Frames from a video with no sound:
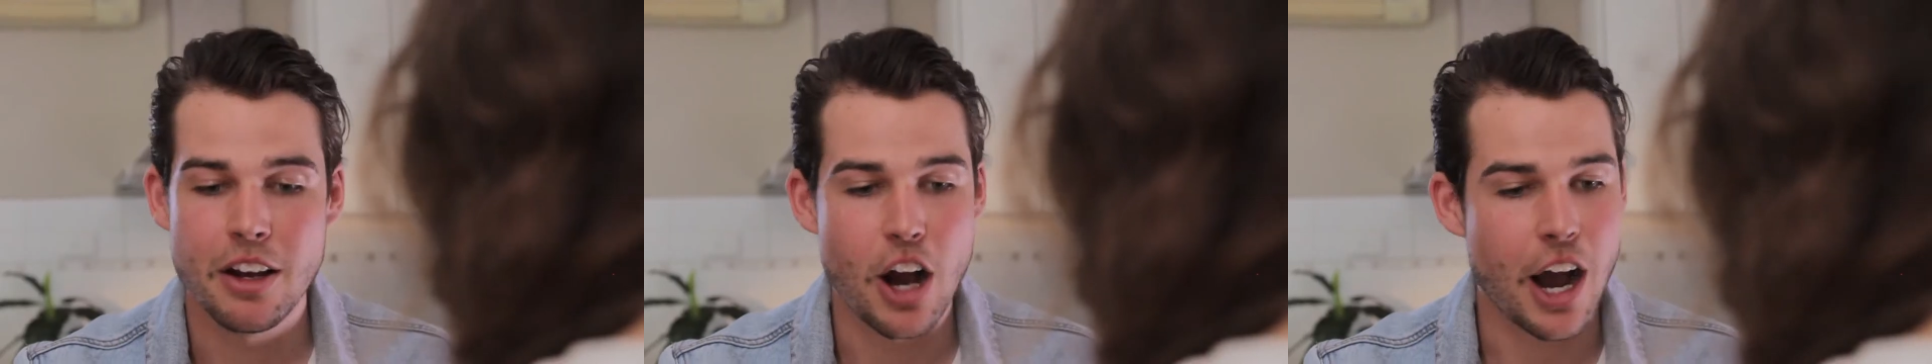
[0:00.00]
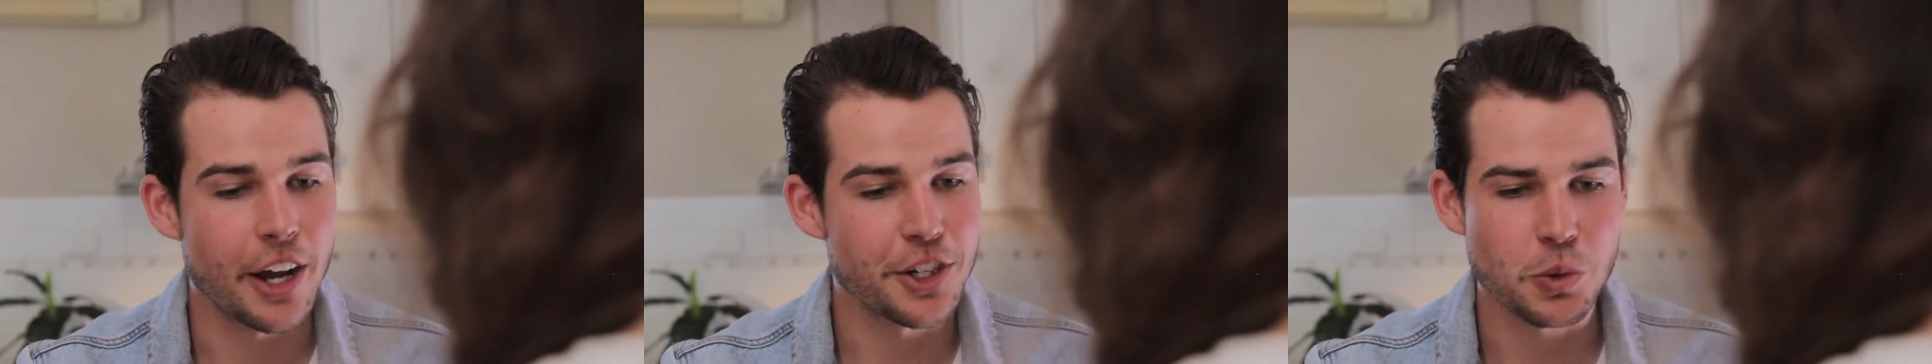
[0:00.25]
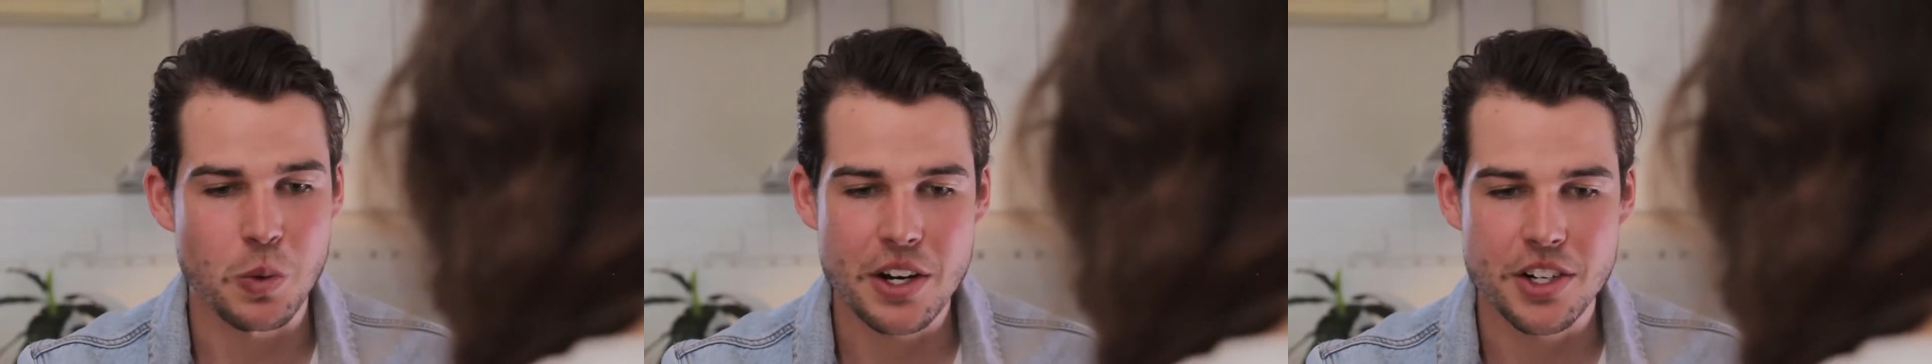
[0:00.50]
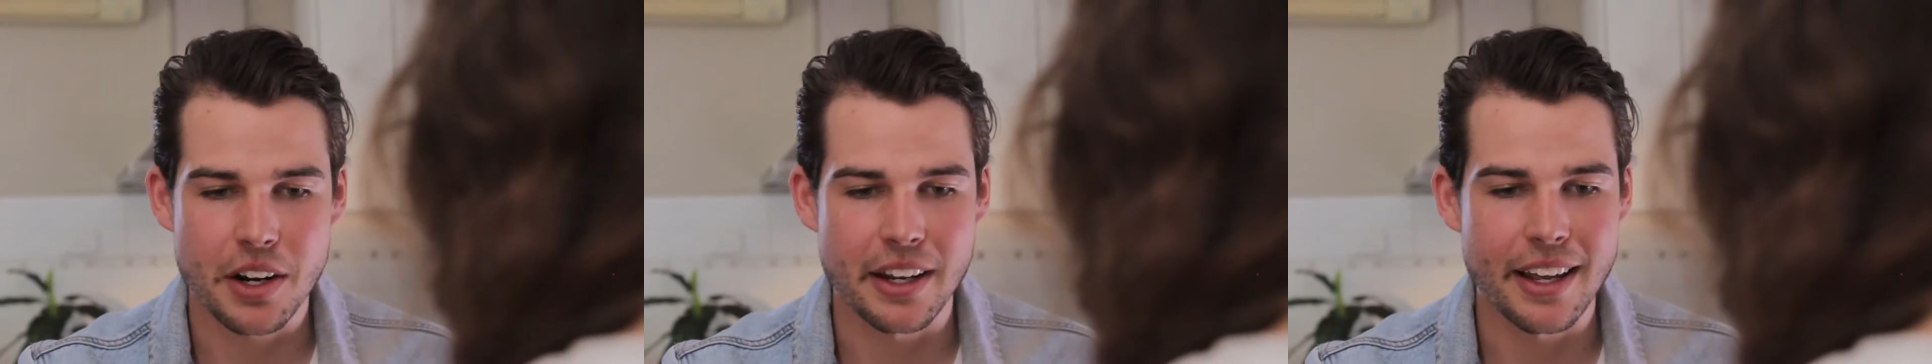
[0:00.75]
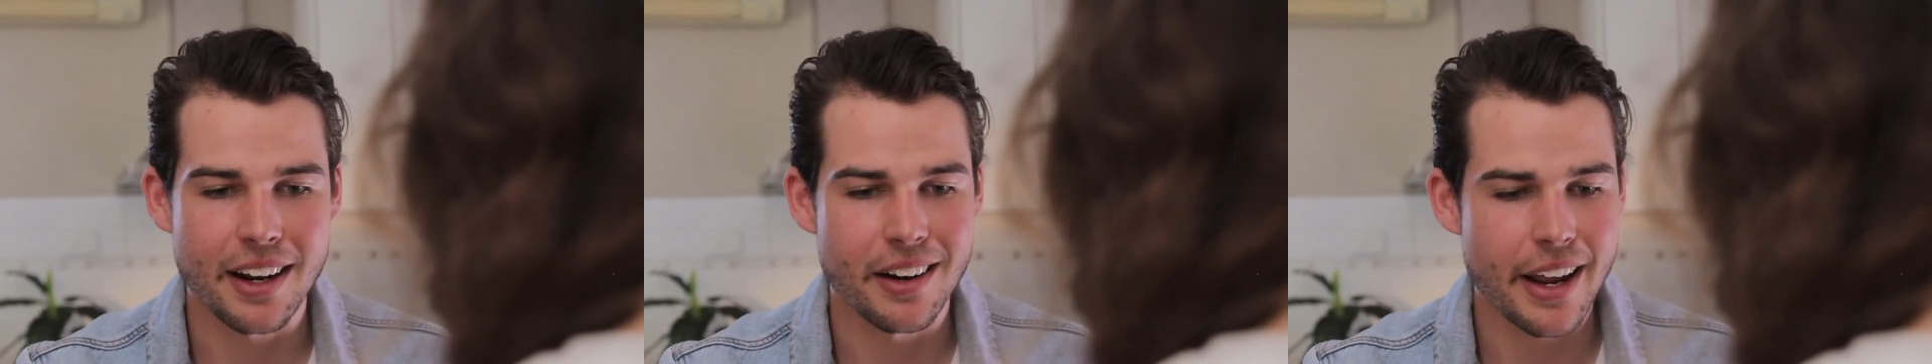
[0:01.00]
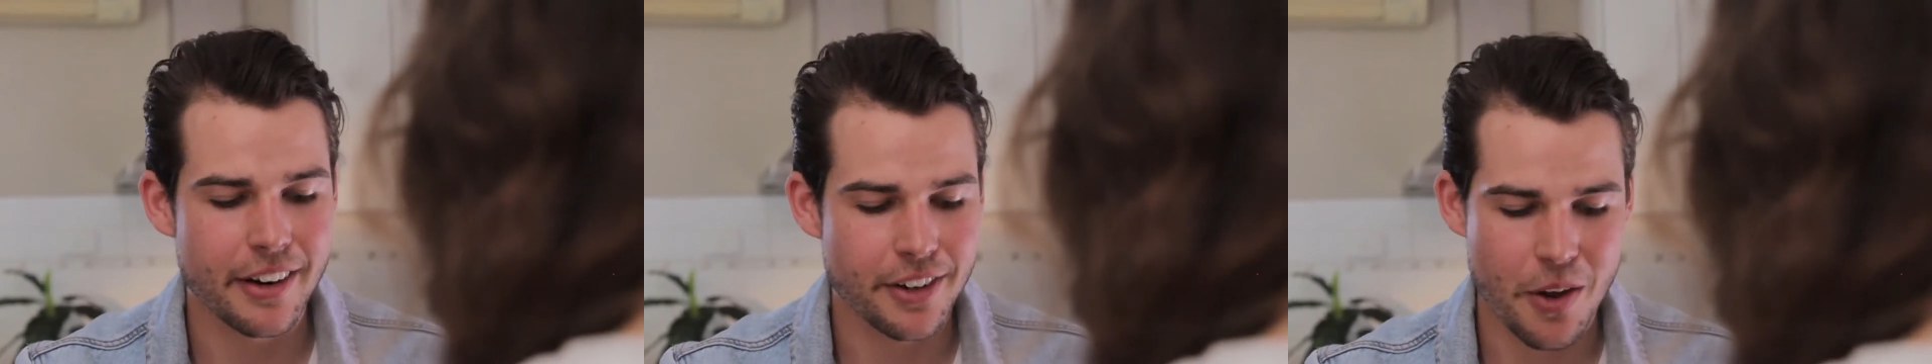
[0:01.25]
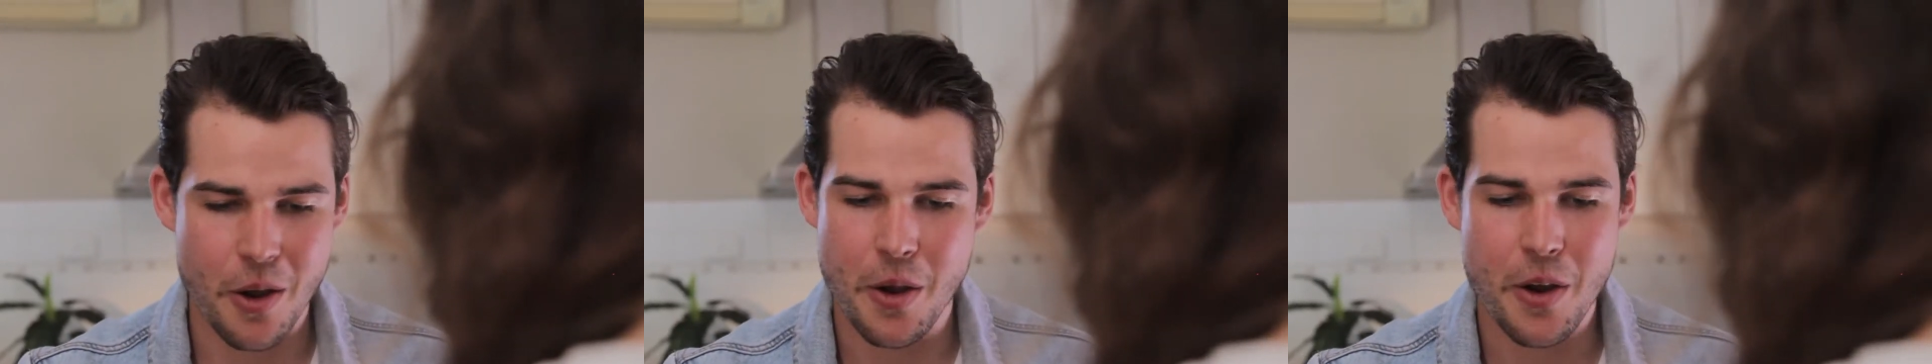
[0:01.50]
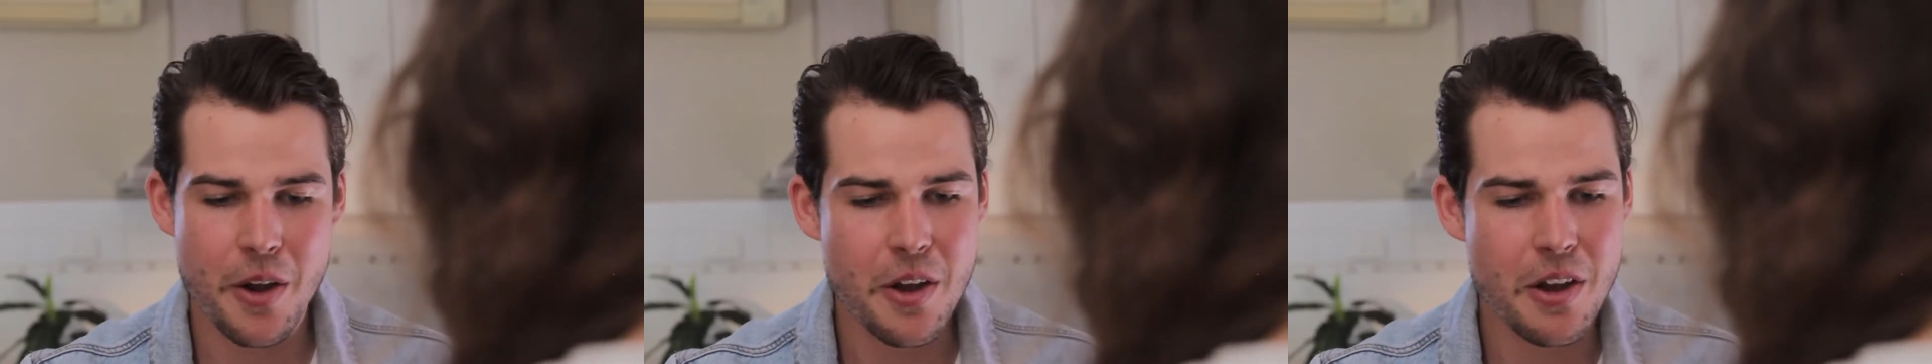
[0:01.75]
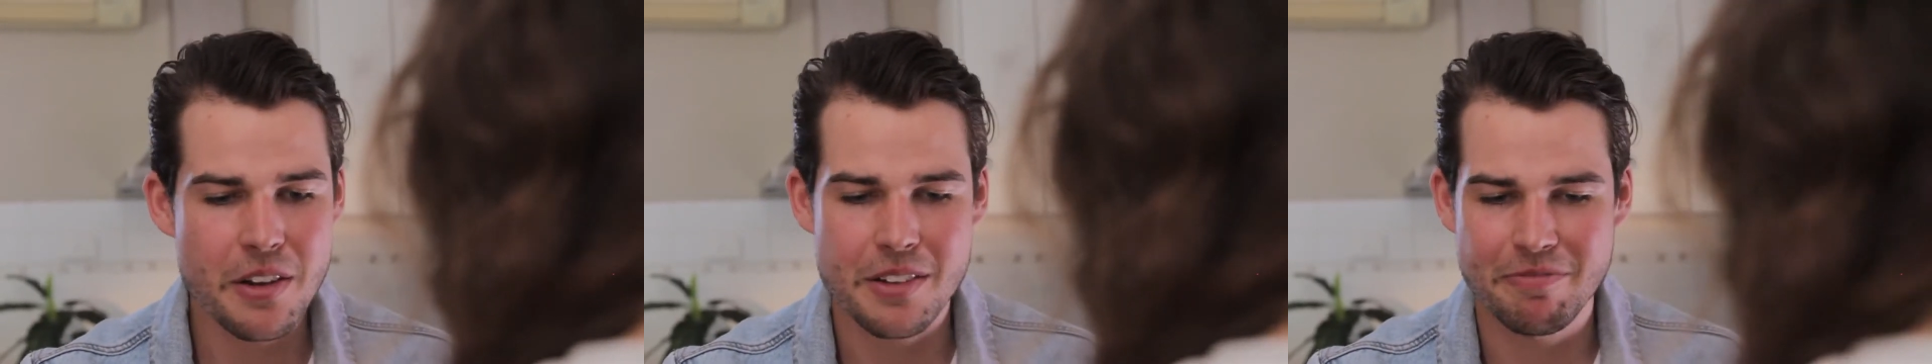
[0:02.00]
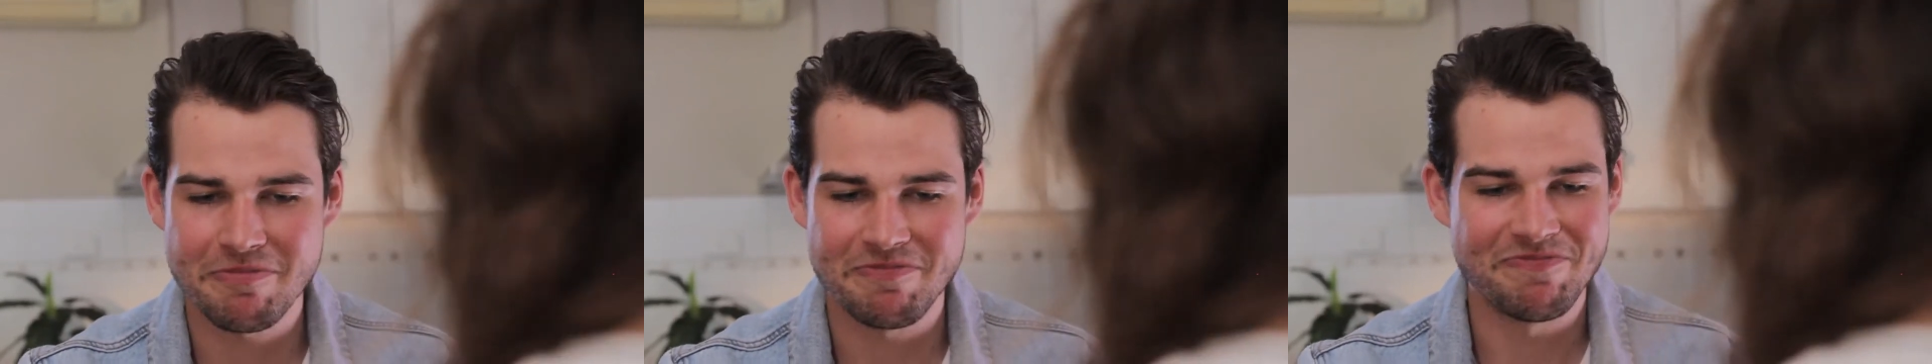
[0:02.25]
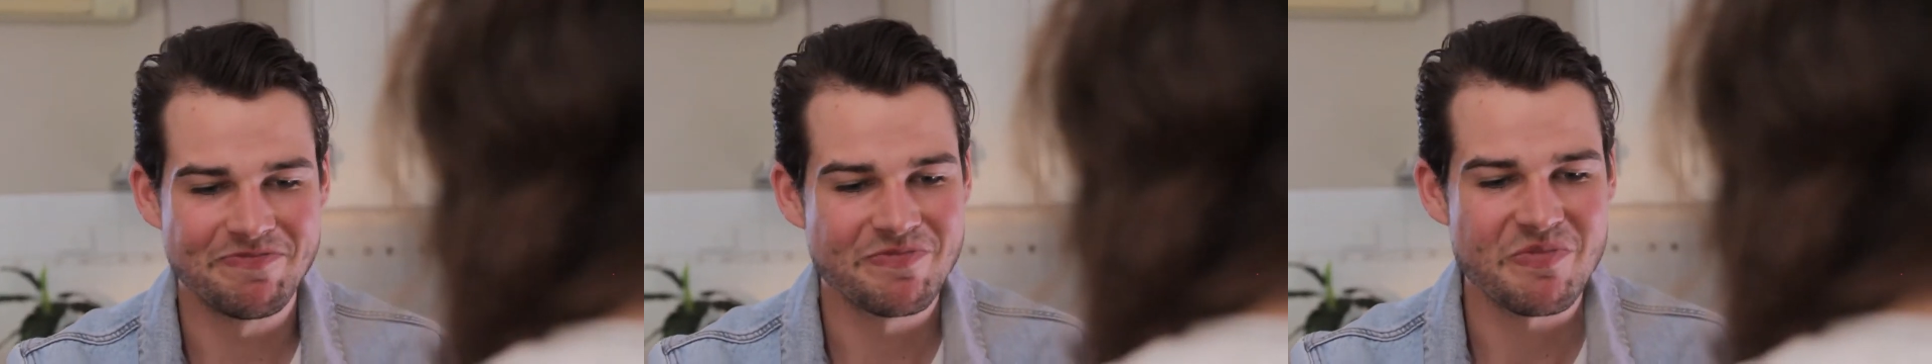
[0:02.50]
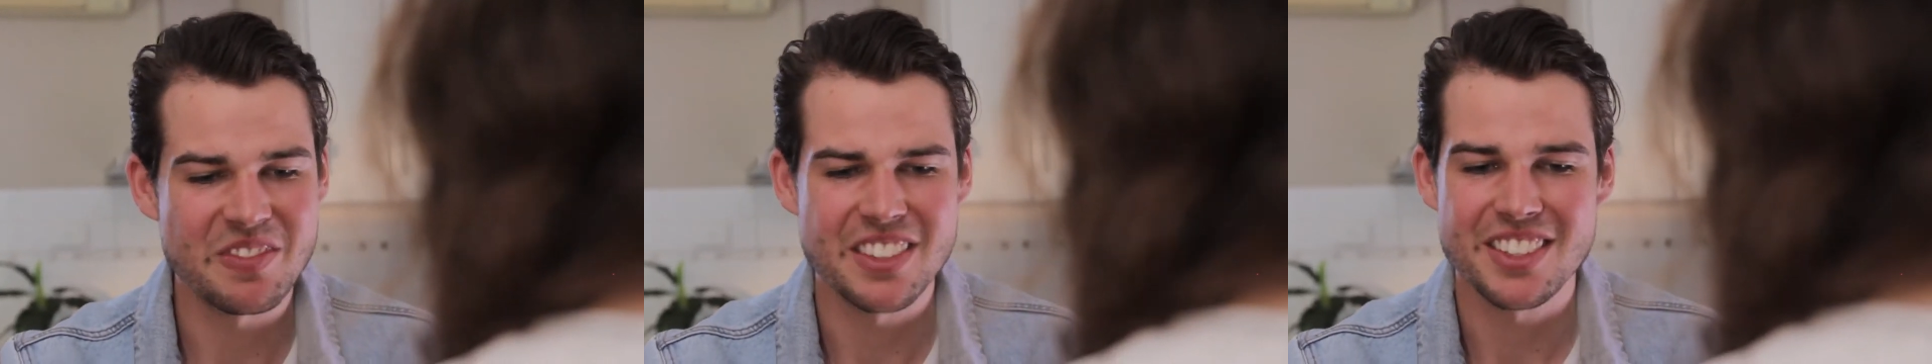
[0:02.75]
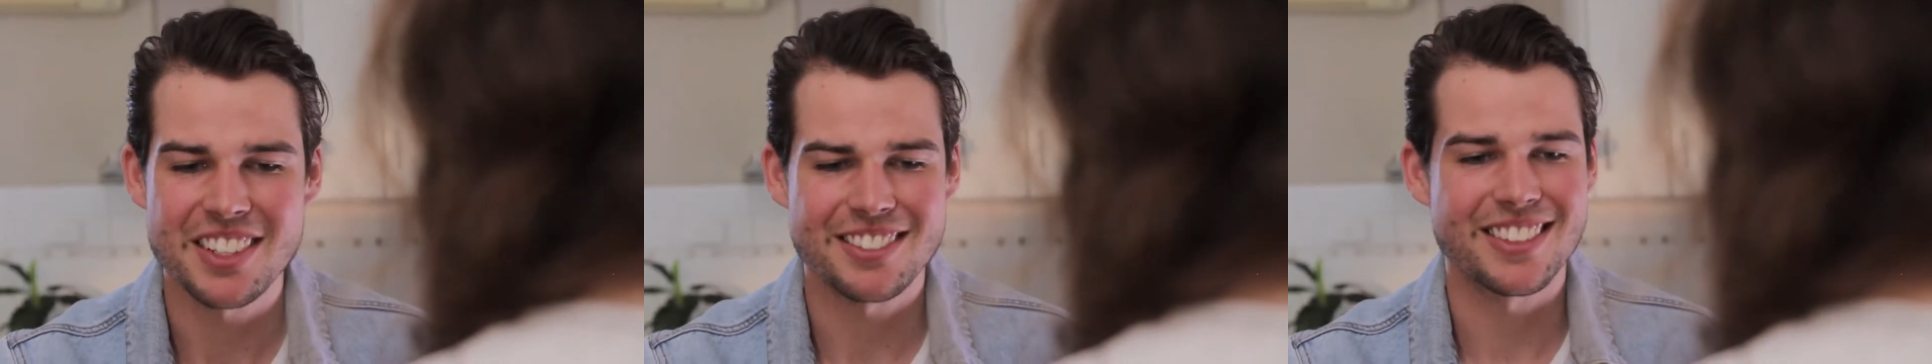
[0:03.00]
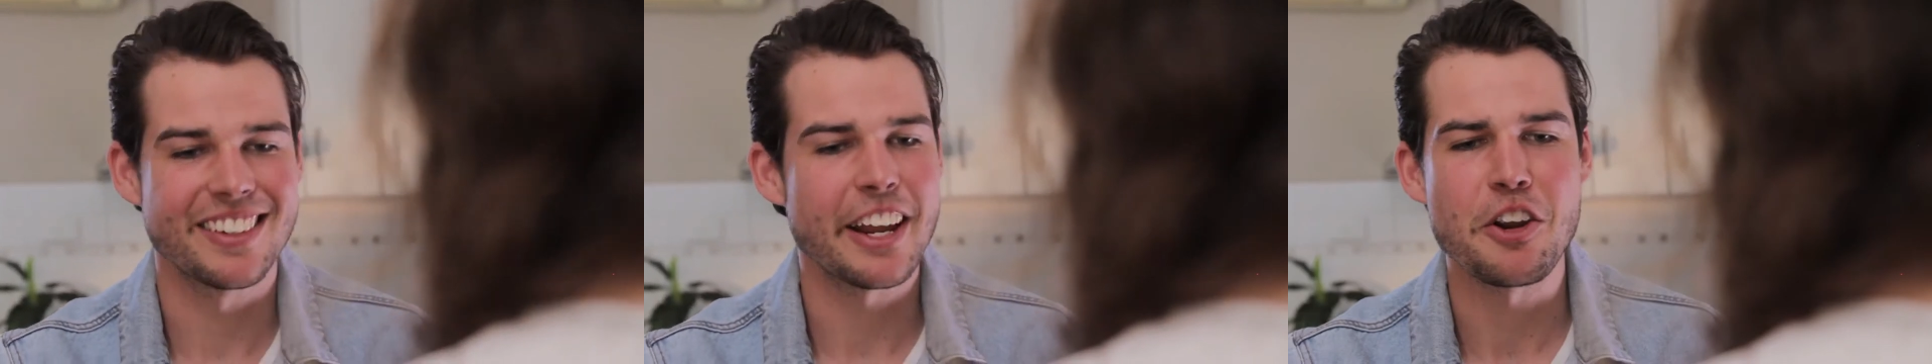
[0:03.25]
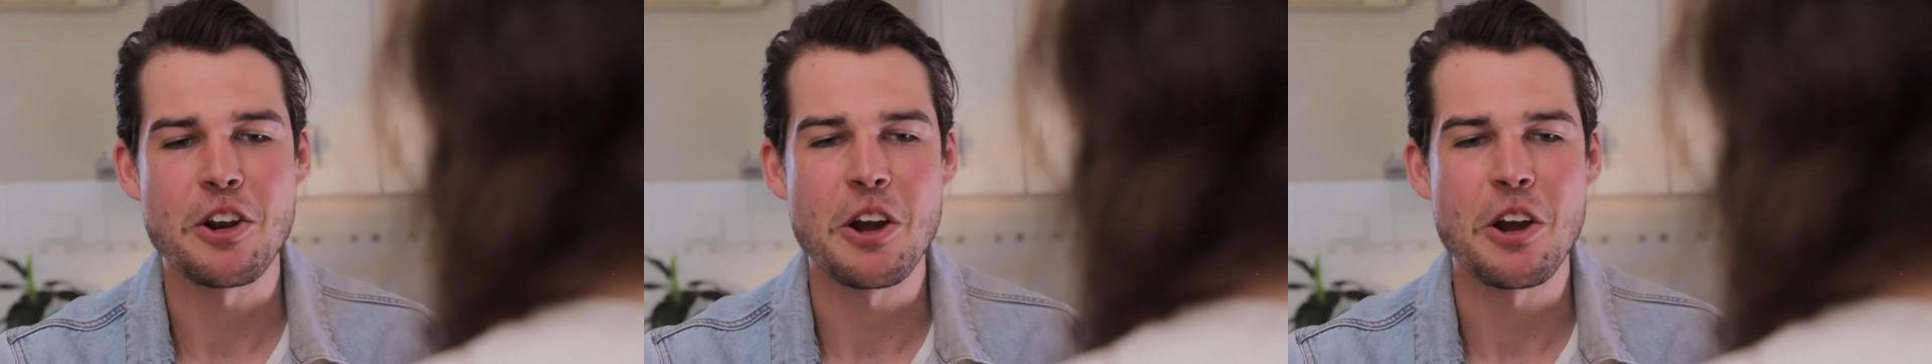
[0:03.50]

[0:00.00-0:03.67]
I just wish I could get a letter to her, just to let her